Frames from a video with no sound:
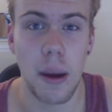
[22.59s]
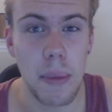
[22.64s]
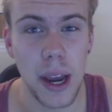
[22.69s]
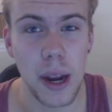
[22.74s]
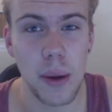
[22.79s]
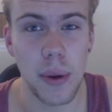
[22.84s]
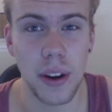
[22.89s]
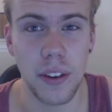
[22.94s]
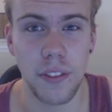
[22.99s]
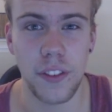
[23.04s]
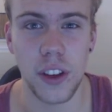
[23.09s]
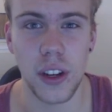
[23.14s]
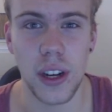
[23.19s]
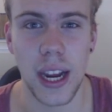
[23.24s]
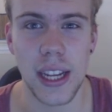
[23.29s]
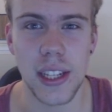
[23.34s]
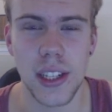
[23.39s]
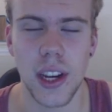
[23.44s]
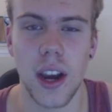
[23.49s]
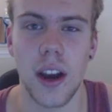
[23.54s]
I made one a few
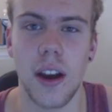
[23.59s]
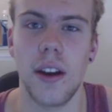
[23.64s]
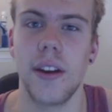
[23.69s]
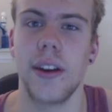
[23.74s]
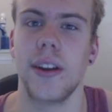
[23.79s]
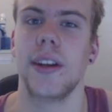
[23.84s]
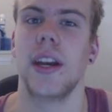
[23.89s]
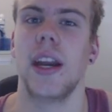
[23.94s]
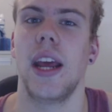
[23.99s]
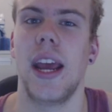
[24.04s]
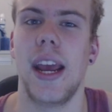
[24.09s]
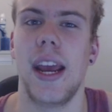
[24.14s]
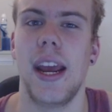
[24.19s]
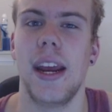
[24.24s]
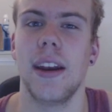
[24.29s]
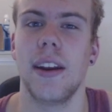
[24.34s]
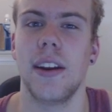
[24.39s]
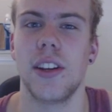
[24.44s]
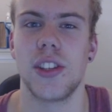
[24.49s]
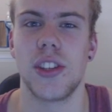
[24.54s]
days ago
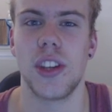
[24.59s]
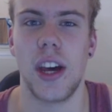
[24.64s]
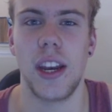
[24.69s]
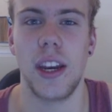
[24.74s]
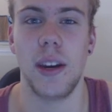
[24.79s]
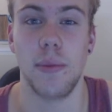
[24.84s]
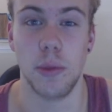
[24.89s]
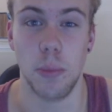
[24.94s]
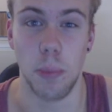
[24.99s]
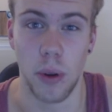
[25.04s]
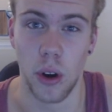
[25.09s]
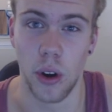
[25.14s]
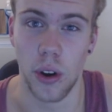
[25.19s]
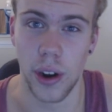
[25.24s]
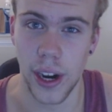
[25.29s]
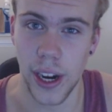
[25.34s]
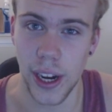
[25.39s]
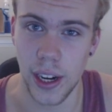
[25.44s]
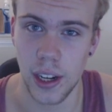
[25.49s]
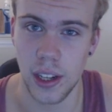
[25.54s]
and I decided it was
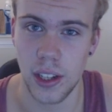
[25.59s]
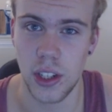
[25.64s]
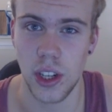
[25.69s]
boring,